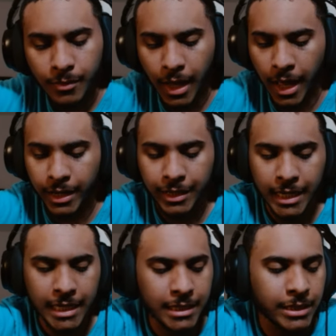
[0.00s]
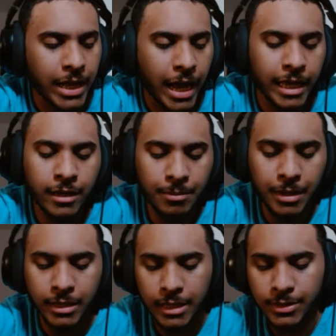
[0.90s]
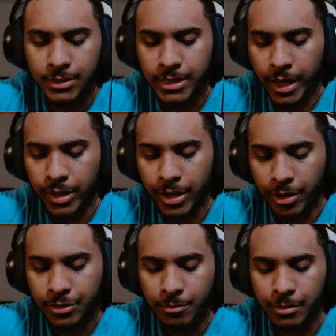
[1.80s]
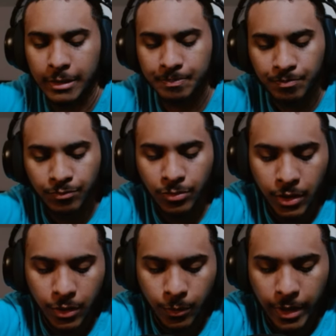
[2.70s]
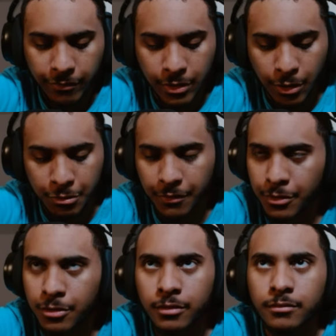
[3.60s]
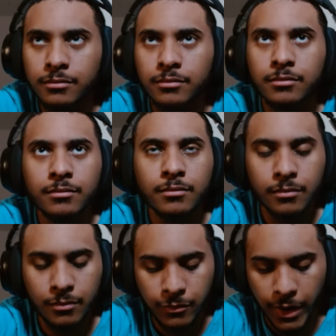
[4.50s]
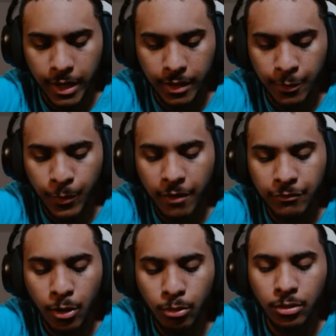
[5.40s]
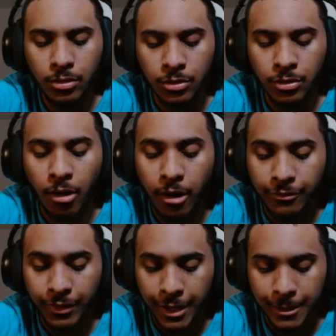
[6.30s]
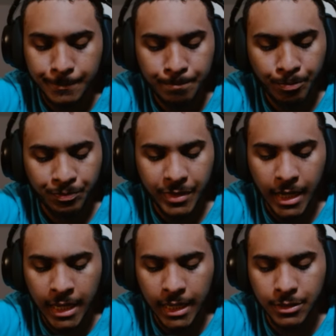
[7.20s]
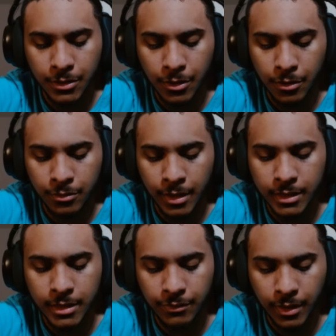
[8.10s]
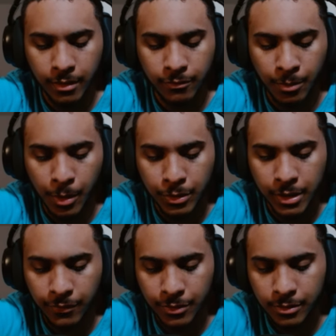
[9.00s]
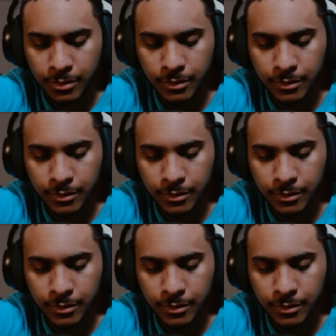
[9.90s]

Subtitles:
I don't know, like, he's a stack... He can be a decent stacking character, but we have no difficult fight. Like, we have no long fight against a Goku that's even, like, remotely difficult.